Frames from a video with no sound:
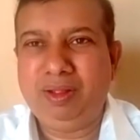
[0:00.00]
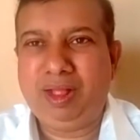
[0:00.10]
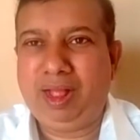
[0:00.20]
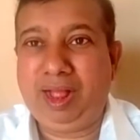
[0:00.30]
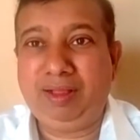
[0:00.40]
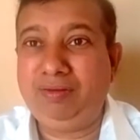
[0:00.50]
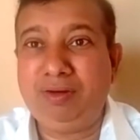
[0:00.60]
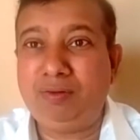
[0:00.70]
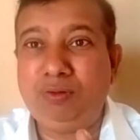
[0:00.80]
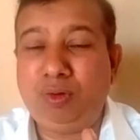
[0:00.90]
As it
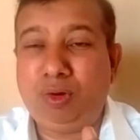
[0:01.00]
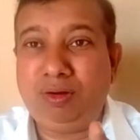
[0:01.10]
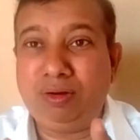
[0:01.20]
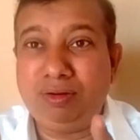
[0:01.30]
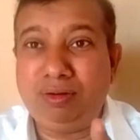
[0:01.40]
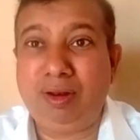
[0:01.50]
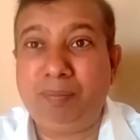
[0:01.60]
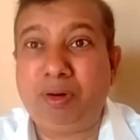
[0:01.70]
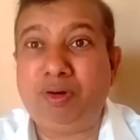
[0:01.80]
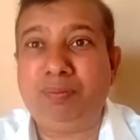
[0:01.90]
is not real
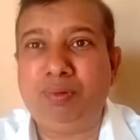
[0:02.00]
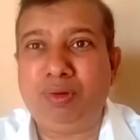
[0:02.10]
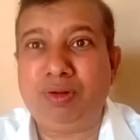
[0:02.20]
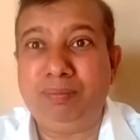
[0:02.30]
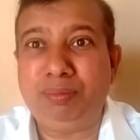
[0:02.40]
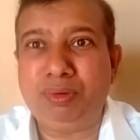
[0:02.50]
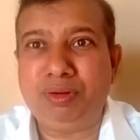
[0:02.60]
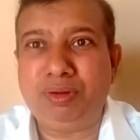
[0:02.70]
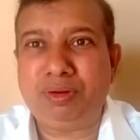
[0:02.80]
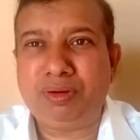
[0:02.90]
part of your
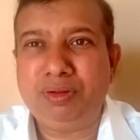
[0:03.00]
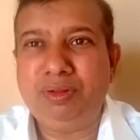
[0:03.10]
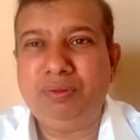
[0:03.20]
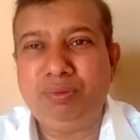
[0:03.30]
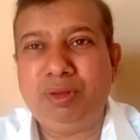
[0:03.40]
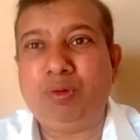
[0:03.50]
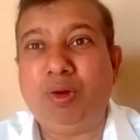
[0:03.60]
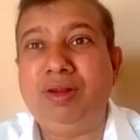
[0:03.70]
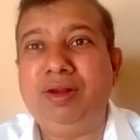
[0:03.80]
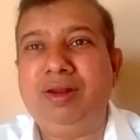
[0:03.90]
computer, we are
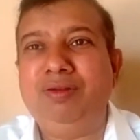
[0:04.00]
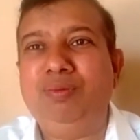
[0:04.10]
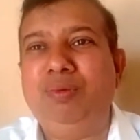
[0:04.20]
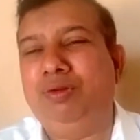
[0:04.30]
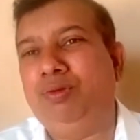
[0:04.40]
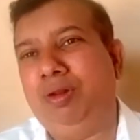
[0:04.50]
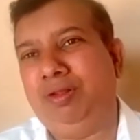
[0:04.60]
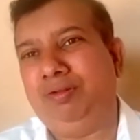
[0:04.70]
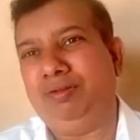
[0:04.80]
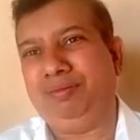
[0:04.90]
calling it as a
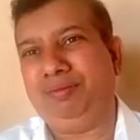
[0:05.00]
virtualization.